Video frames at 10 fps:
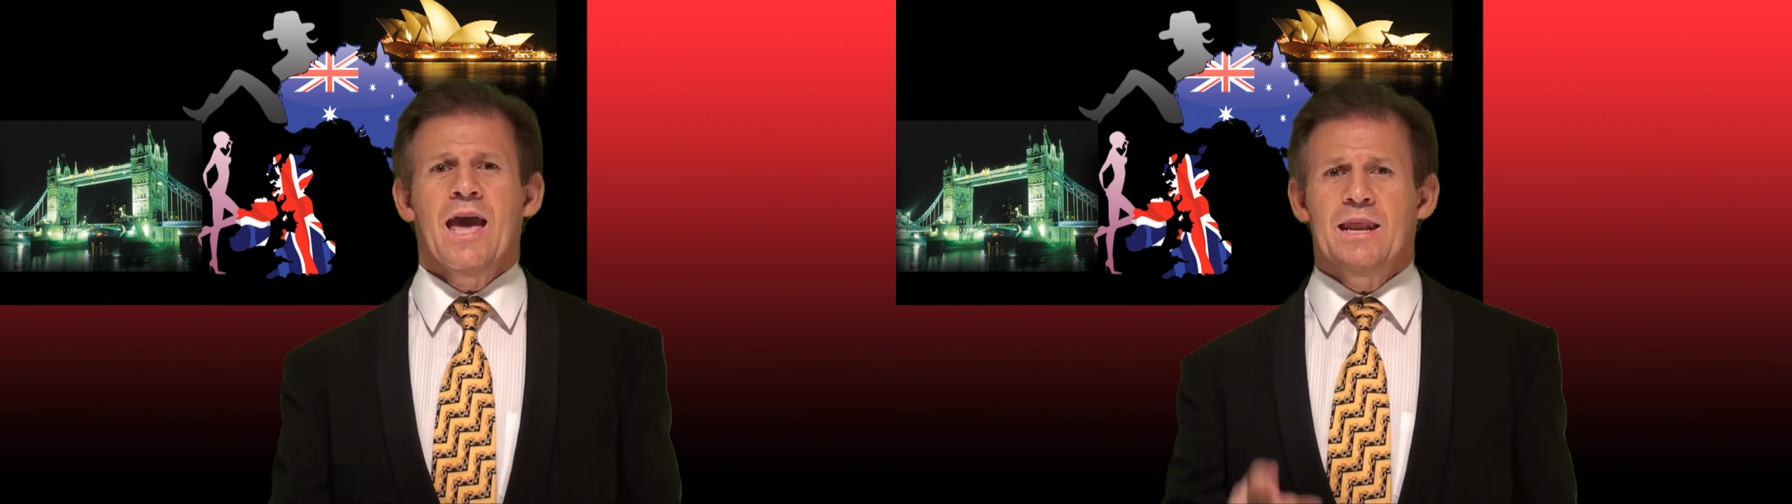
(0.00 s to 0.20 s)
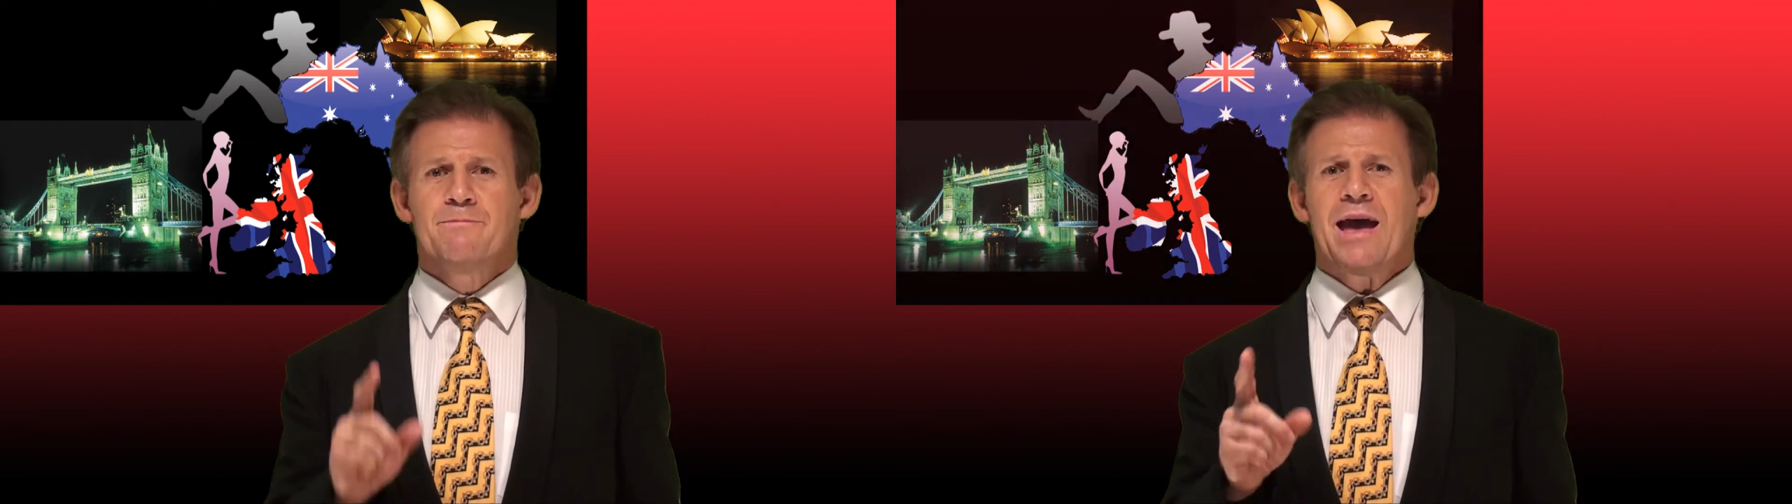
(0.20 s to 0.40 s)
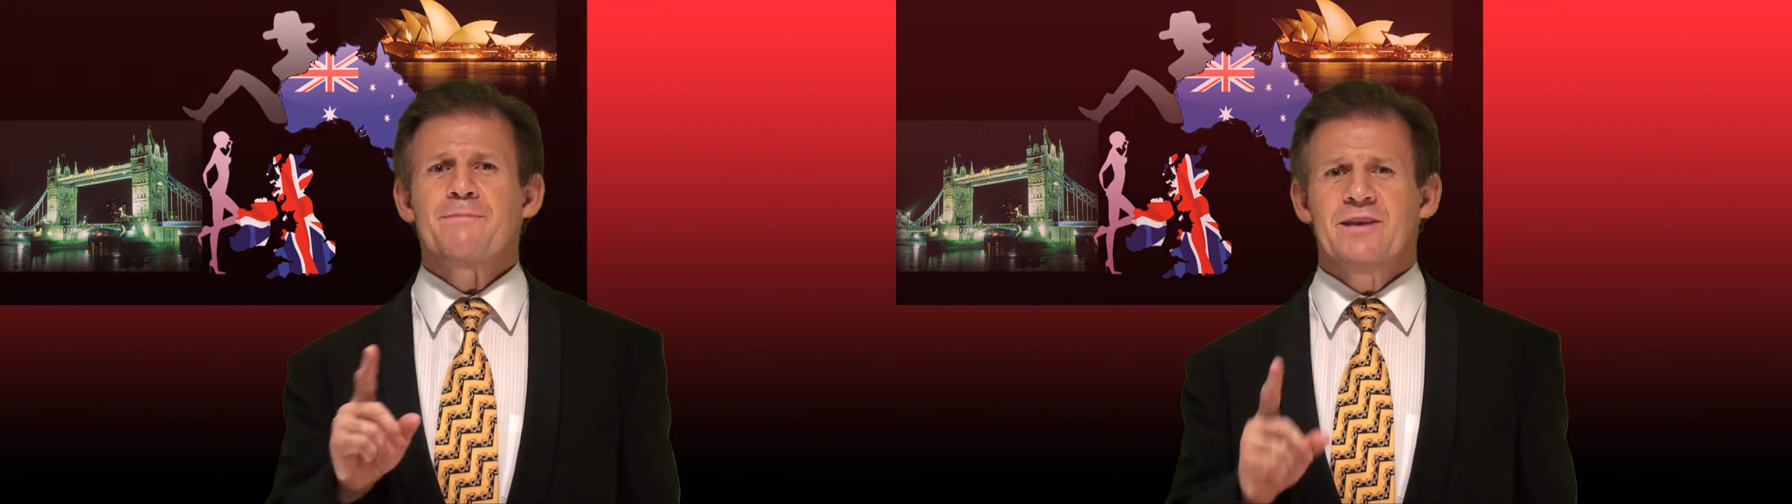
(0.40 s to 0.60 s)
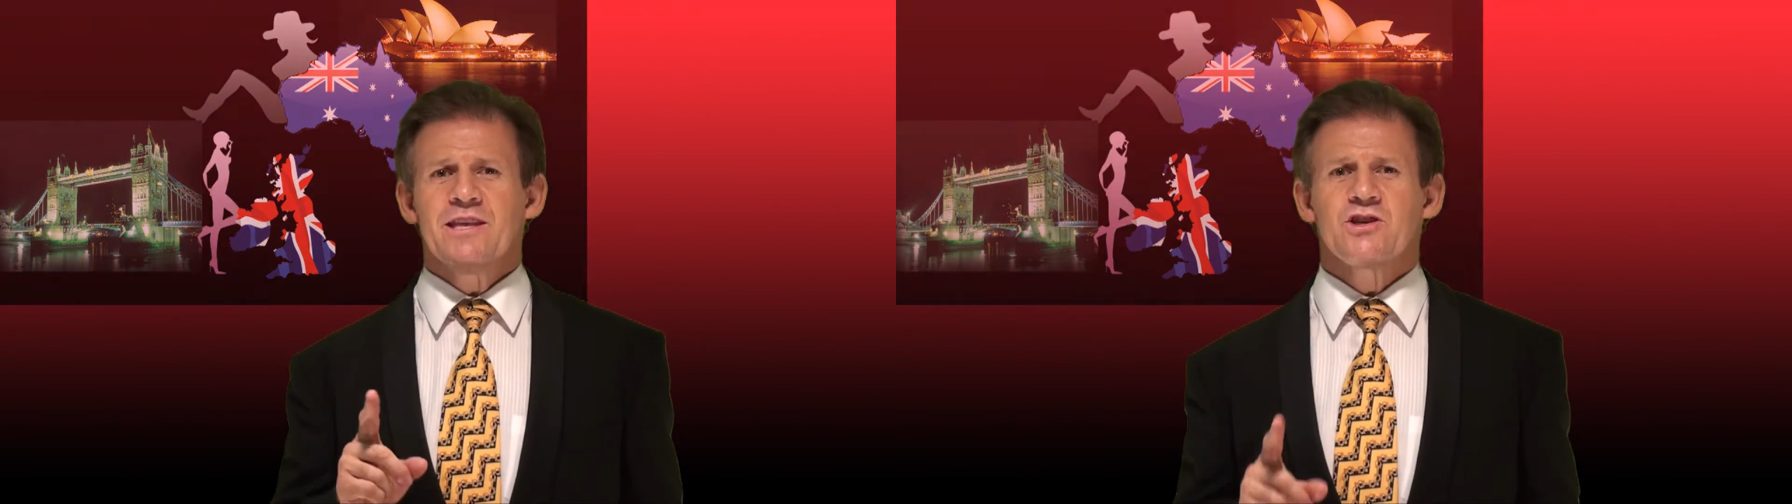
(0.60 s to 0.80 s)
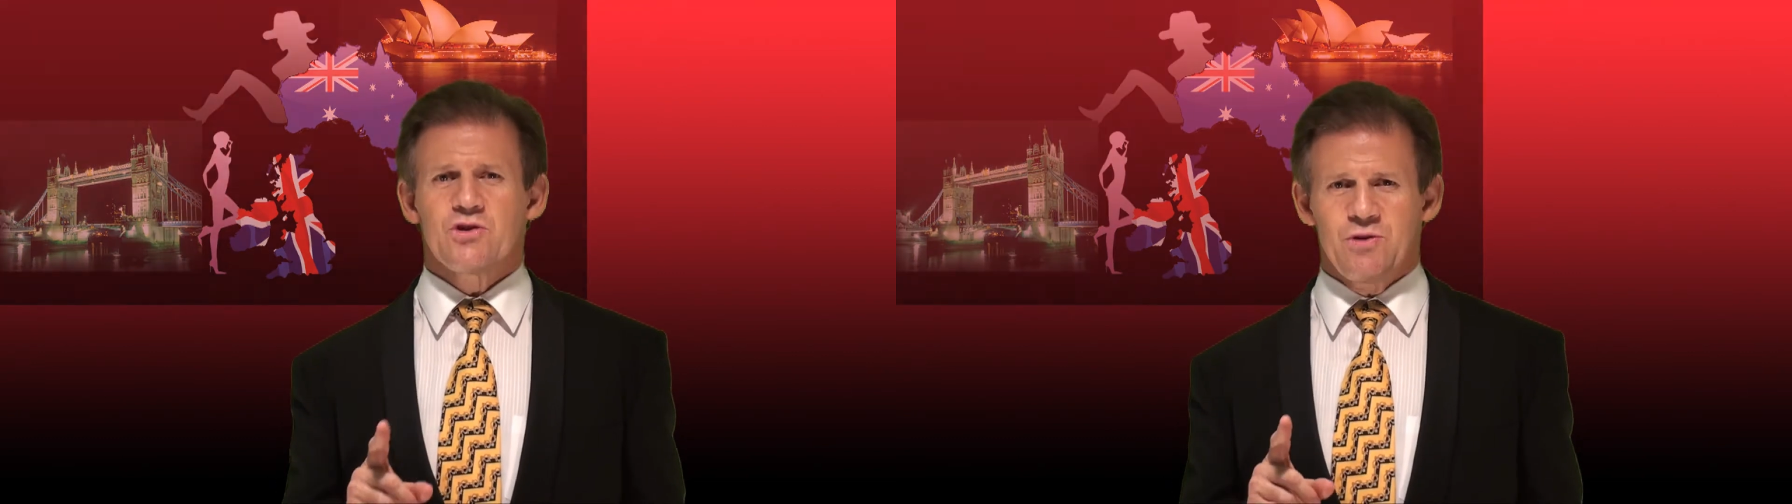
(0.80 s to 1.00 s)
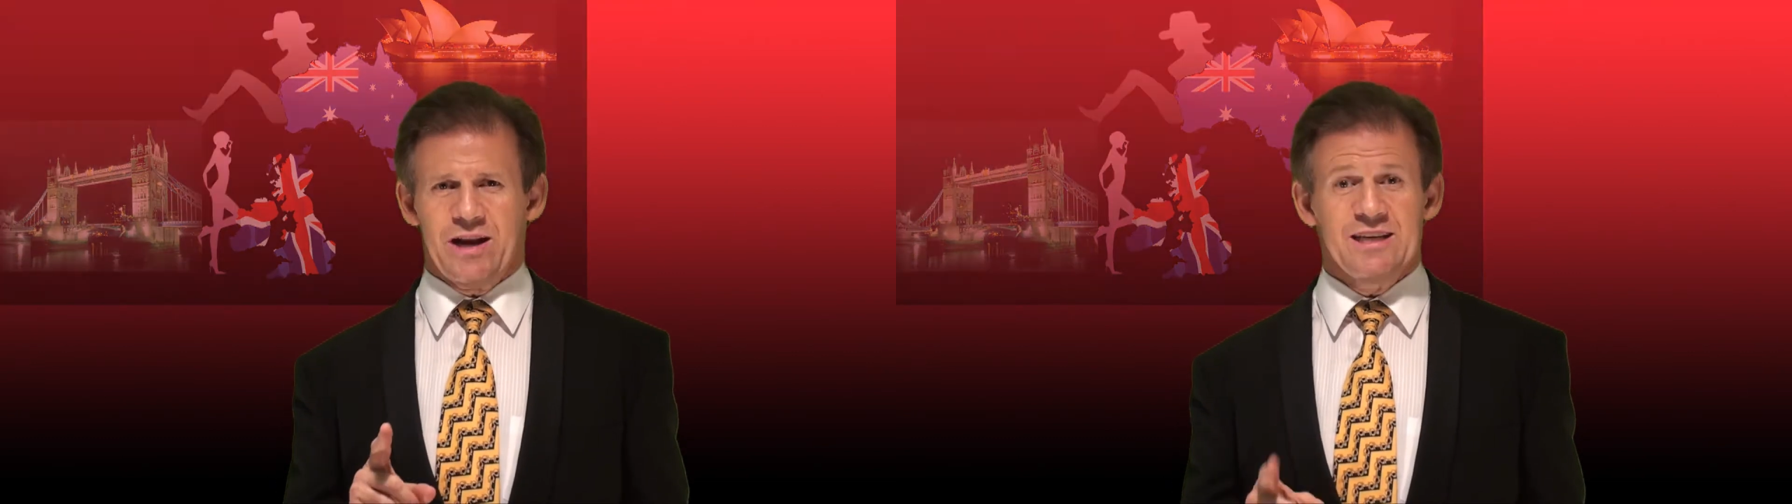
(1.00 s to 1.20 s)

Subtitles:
And he made me this threat.